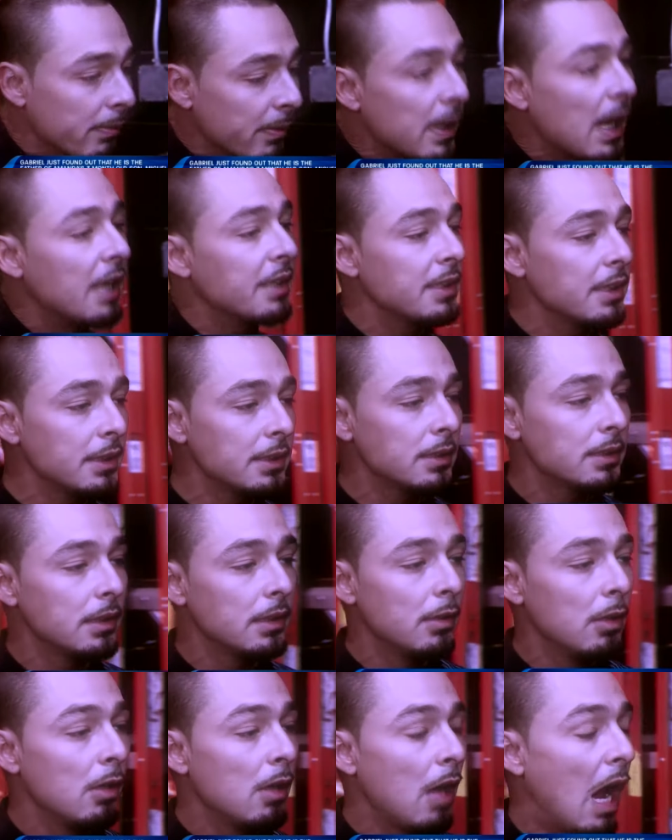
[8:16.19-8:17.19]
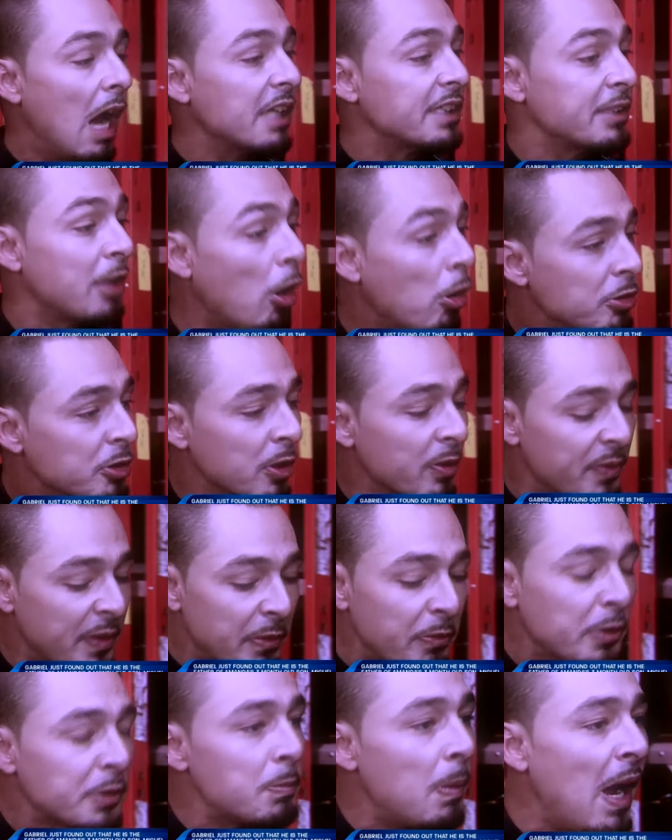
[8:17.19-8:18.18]
we got this. All right, then. I told you if he
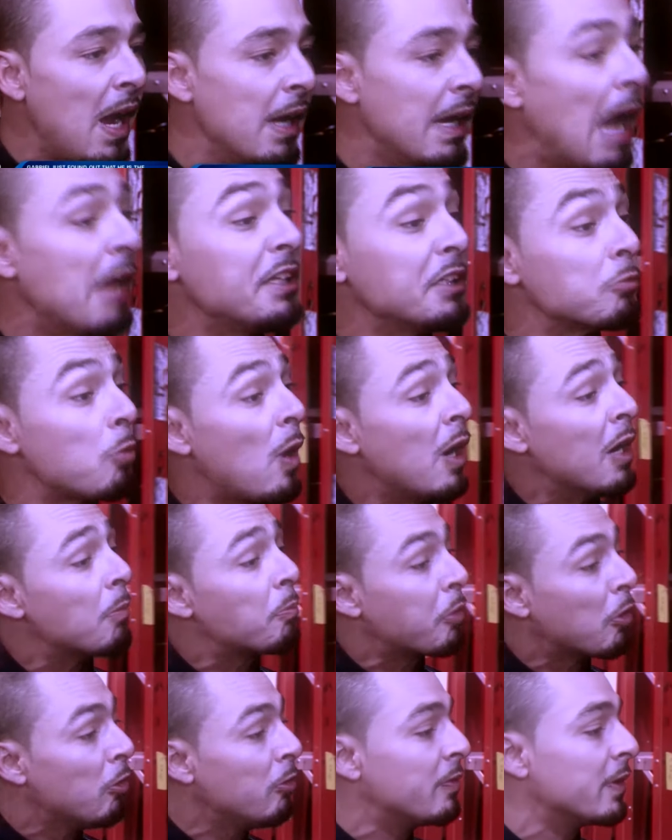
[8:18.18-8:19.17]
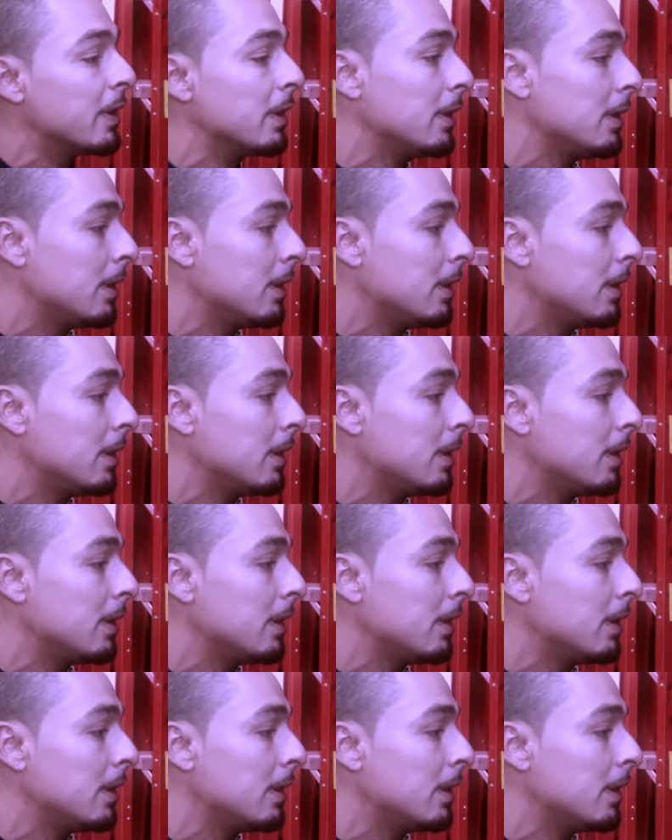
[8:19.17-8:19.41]
was mine, I just want to prove it.